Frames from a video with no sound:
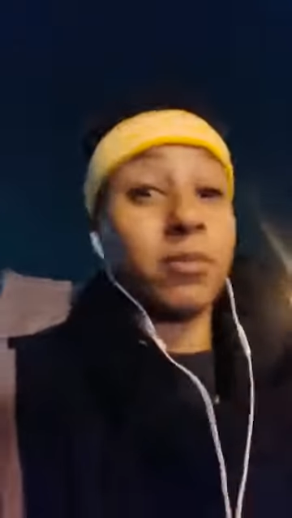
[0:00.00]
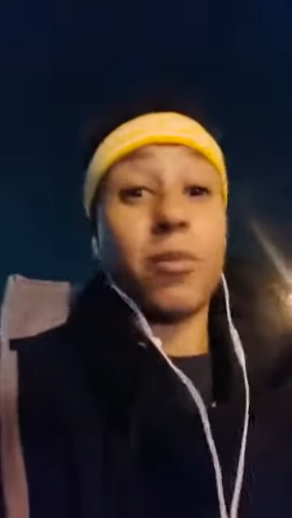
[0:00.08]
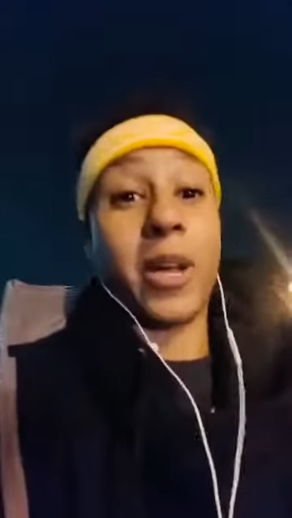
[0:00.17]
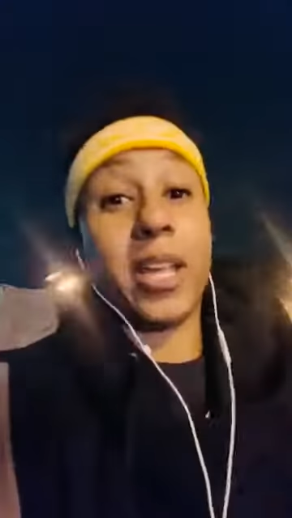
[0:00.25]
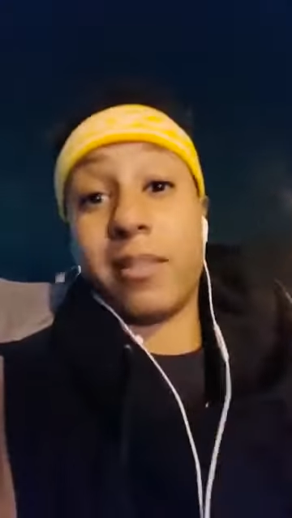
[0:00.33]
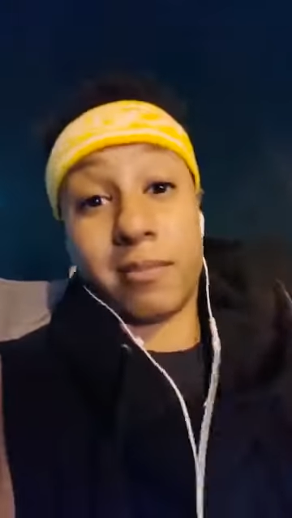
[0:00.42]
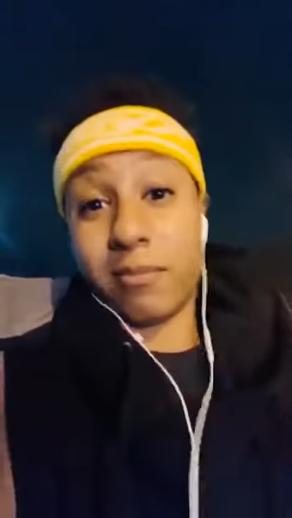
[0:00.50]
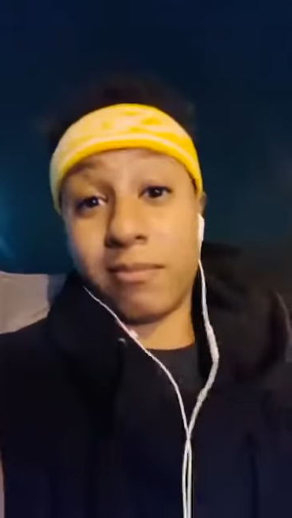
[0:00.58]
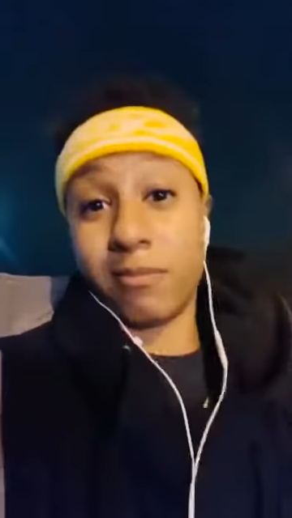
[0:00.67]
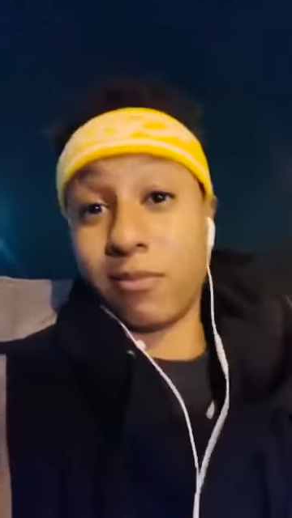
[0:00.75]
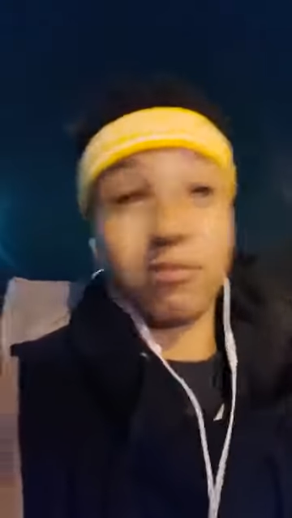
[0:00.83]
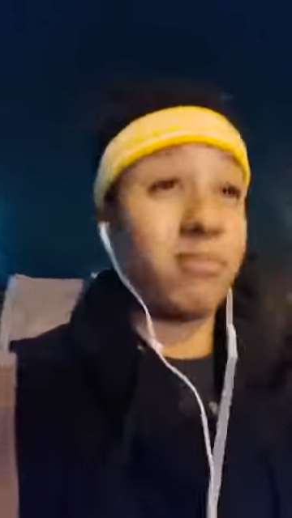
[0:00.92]
when
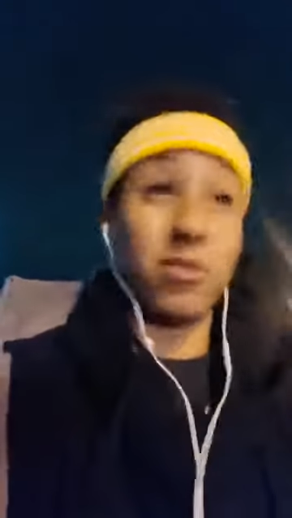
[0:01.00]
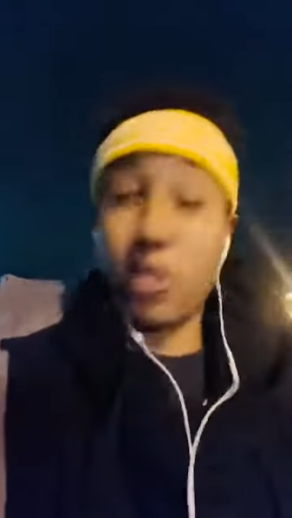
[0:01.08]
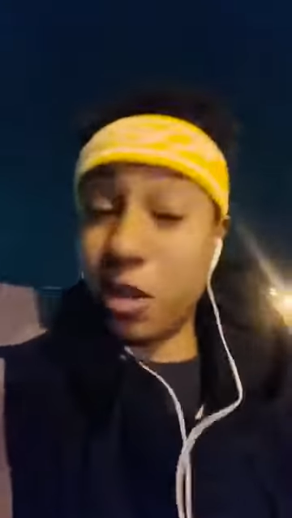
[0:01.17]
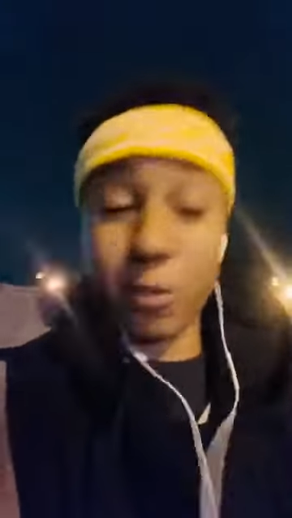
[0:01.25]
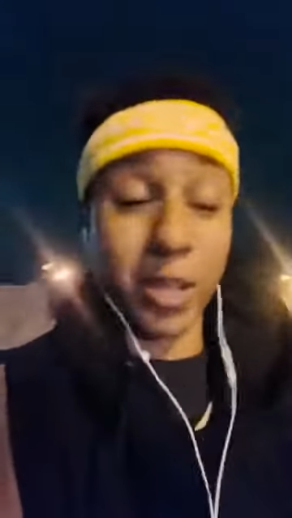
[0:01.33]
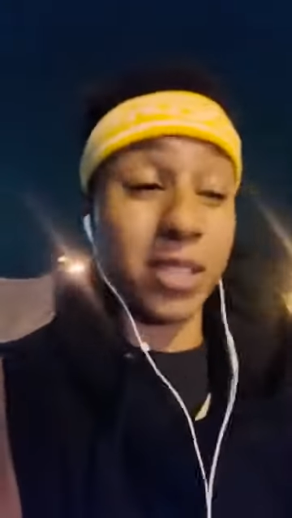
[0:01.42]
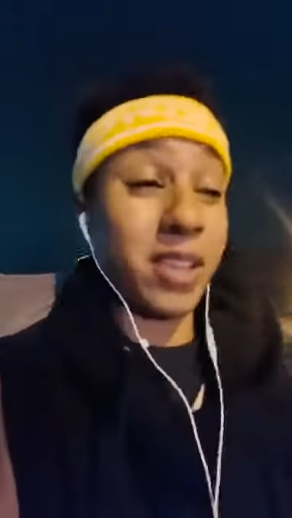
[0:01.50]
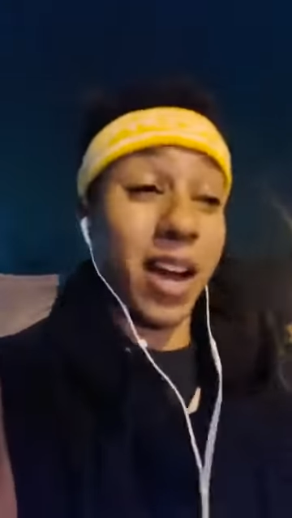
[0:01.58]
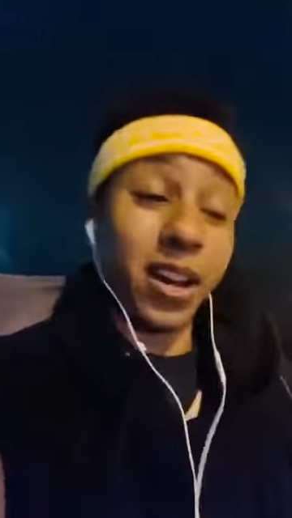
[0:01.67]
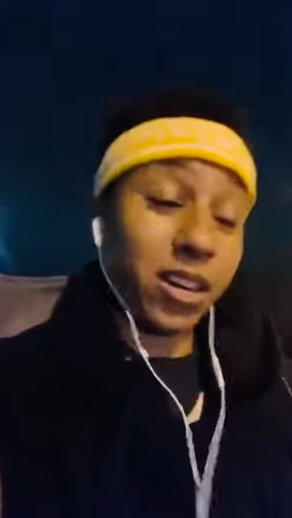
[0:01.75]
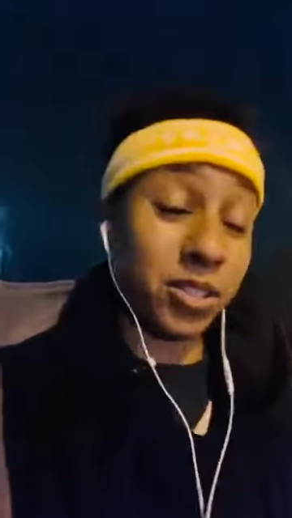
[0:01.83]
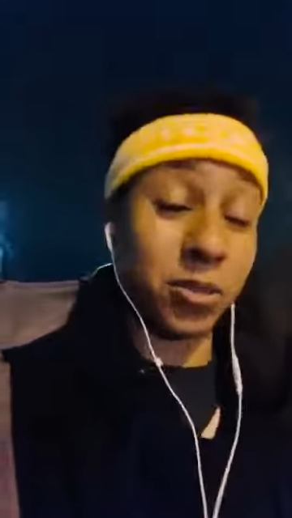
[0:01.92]
do it when you're
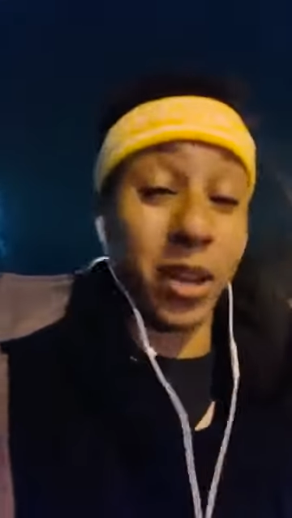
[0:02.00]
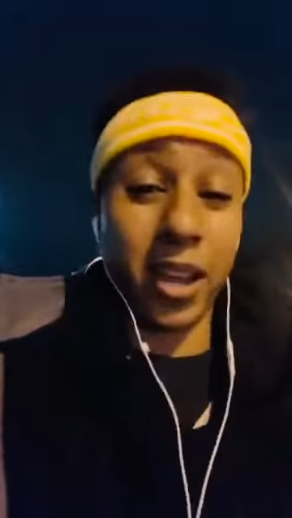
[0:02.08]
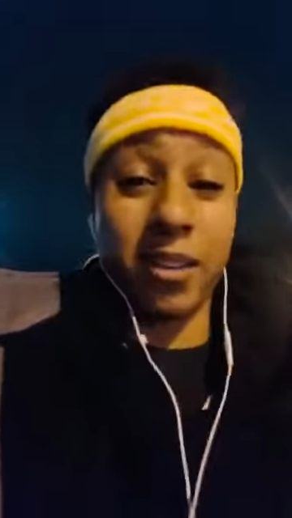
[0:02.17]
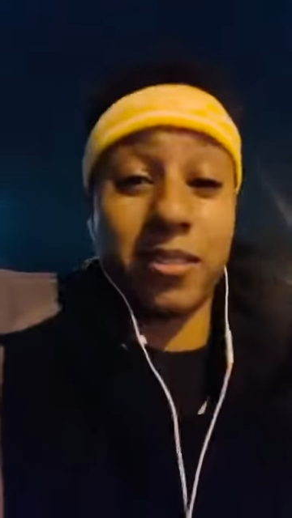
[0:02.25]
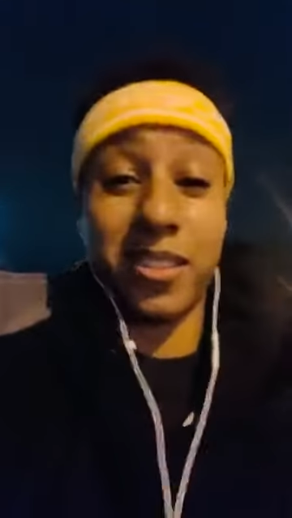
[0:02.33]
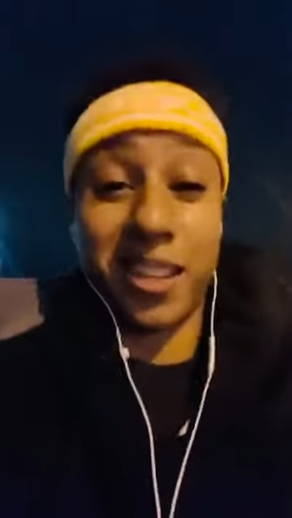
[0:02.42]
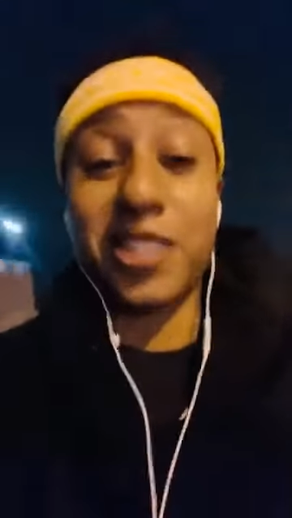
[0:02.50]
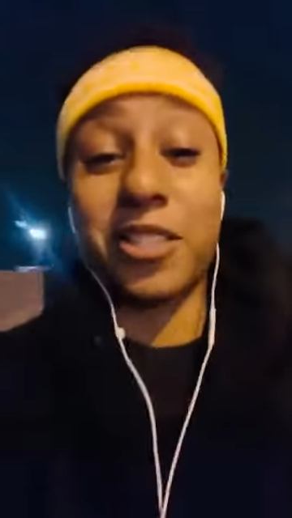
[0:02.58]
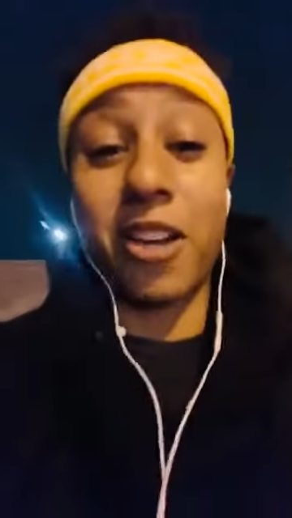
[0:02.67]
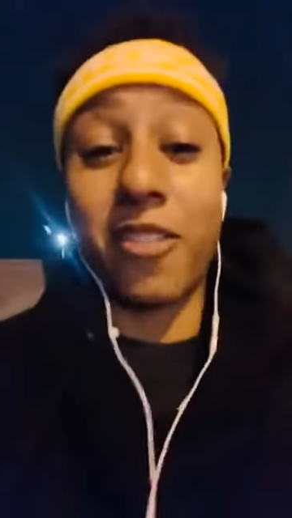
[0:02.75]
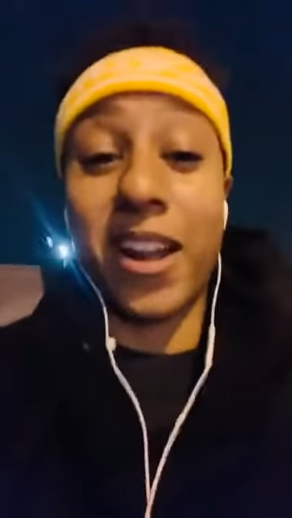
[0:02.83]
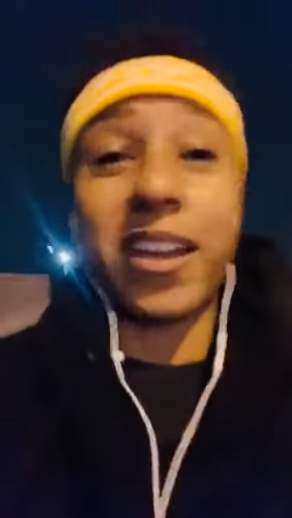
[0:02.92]
tired it's okay it's
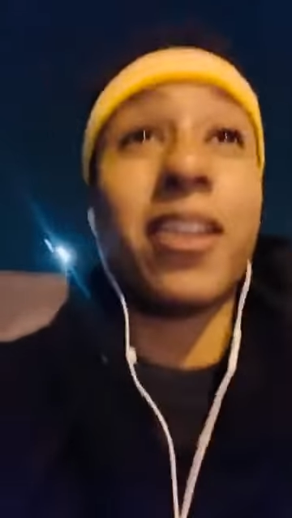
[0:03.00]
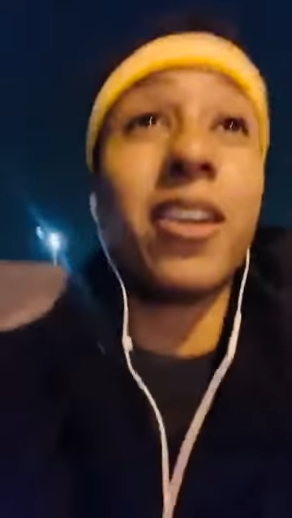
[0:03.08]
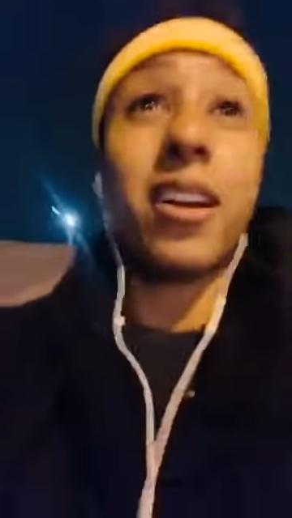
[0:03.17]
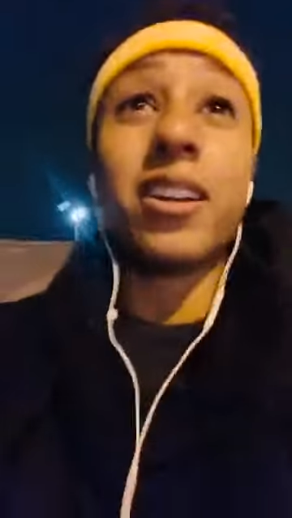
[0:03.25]
all right